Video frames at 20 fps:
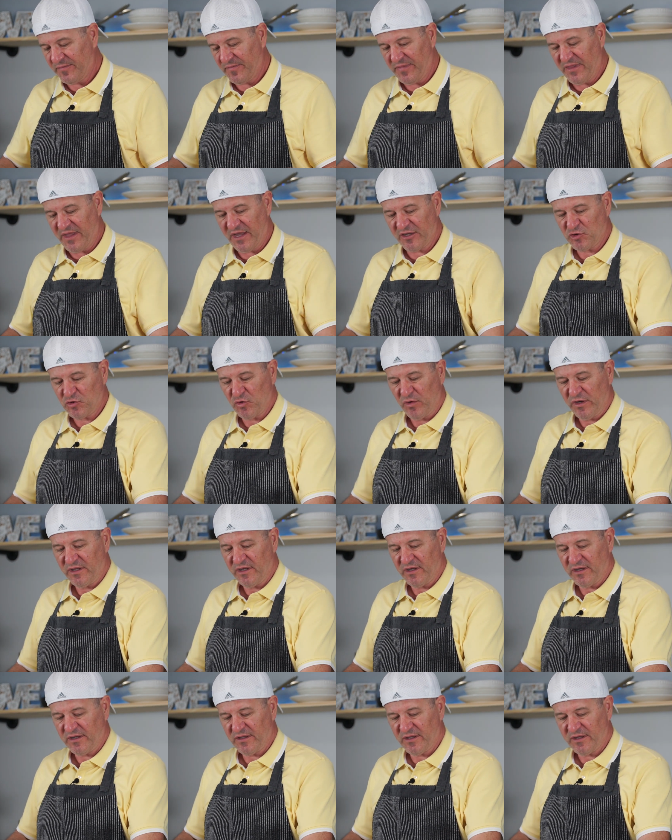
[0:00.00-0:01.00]
That's why
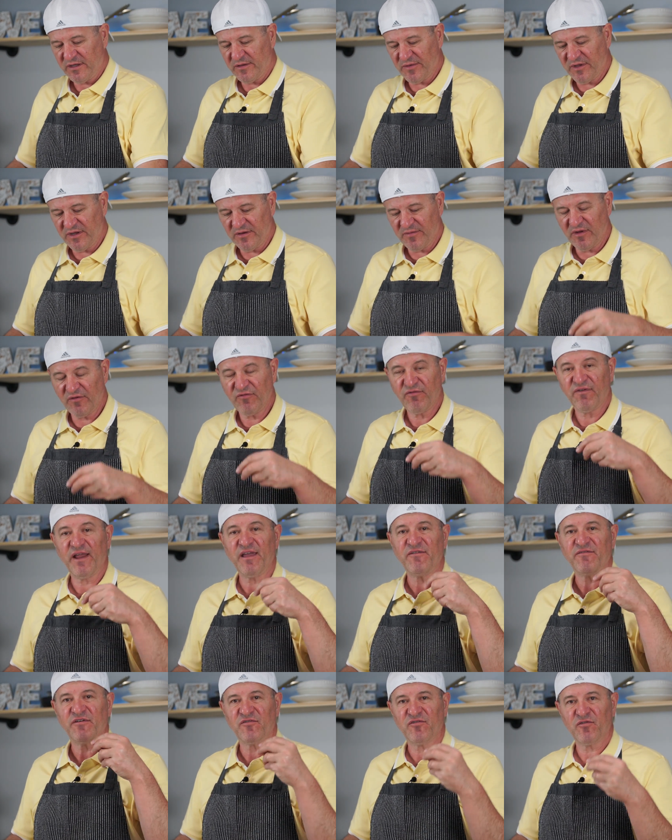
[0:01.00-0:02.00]
the
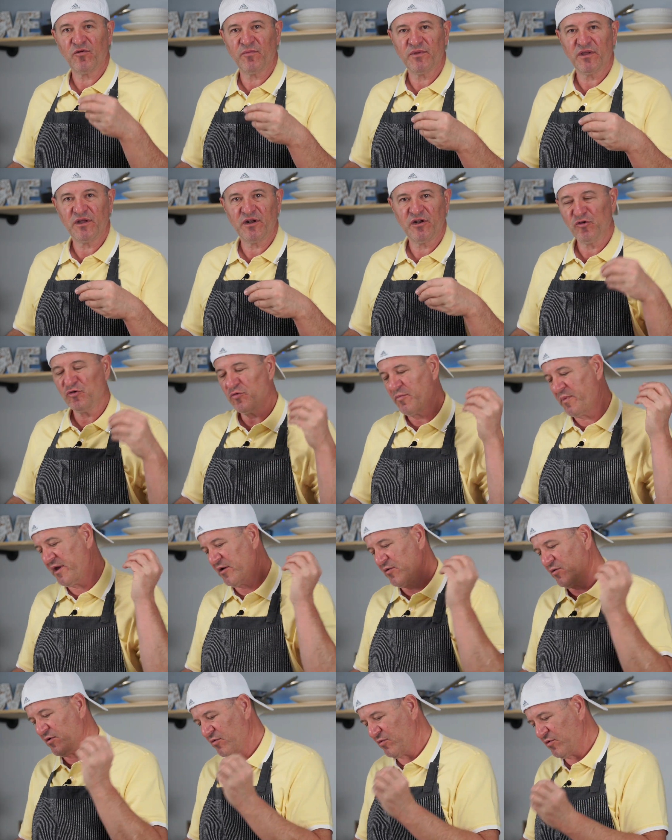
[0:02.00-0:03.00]
flavor from the nutmeg
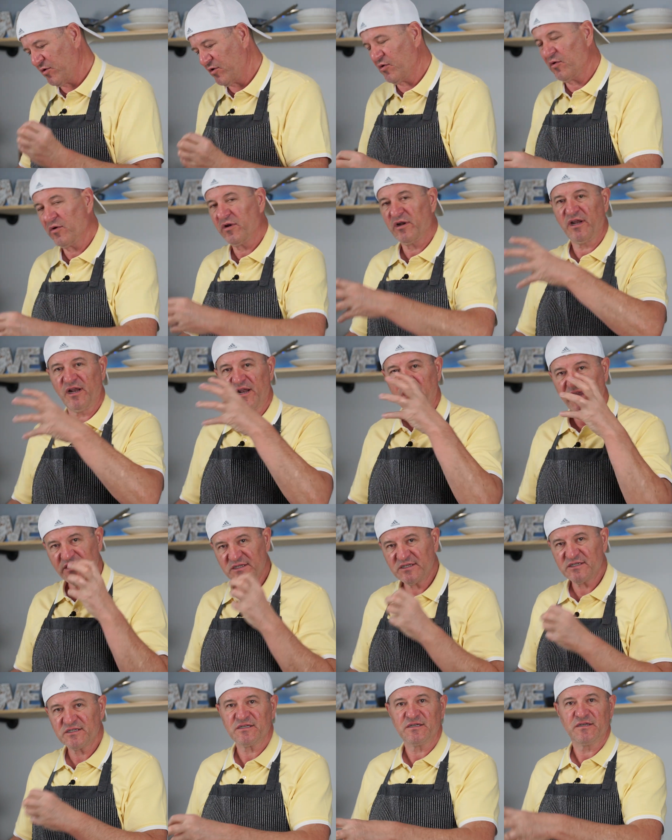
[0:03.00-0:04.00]
will gonna
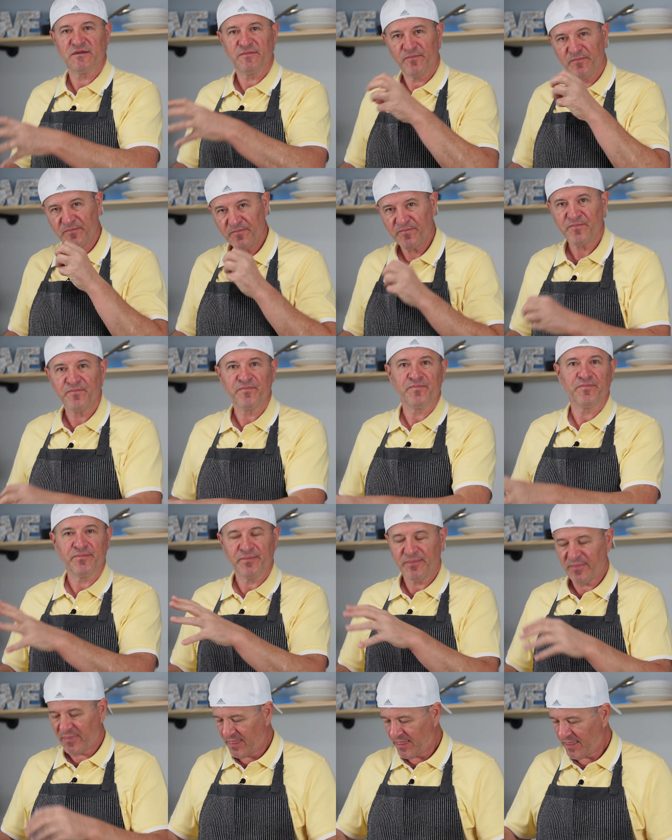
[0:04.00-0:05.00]
release
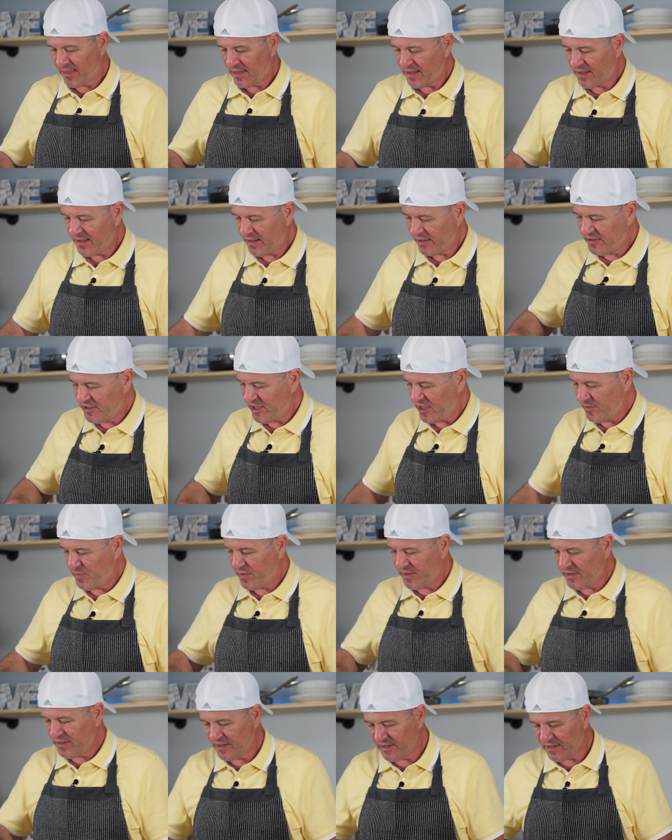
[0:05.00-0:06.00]
deep
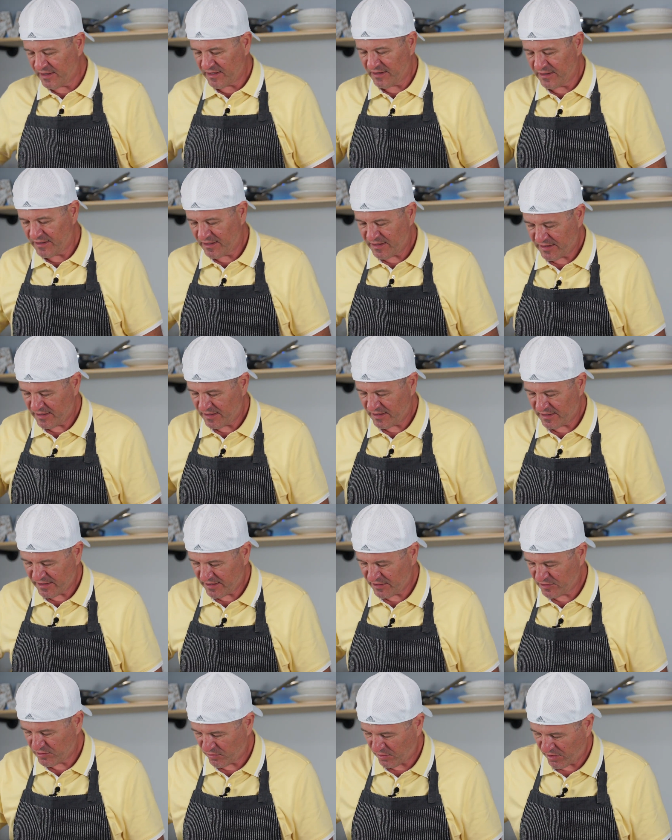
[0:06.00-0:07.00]
into
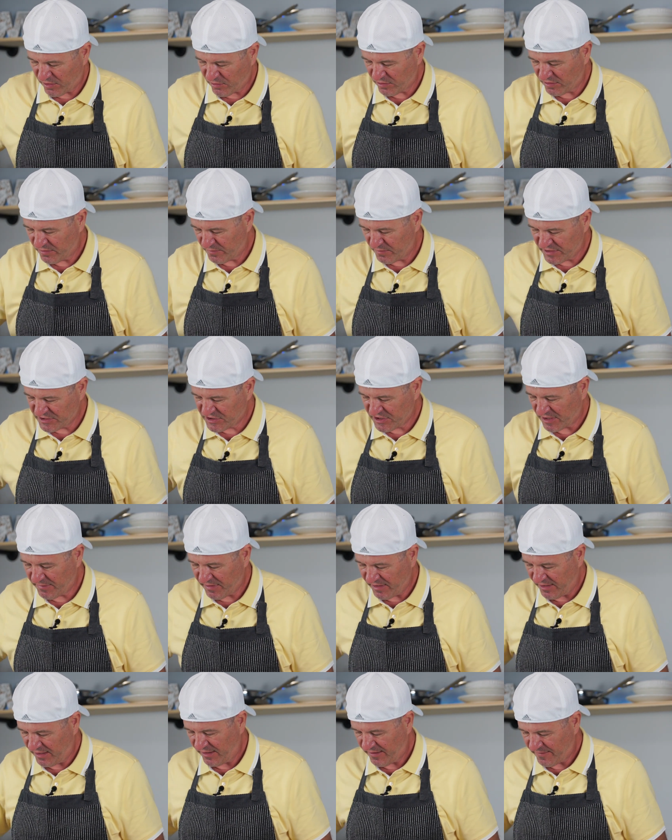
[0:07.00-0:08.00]
our bechamel.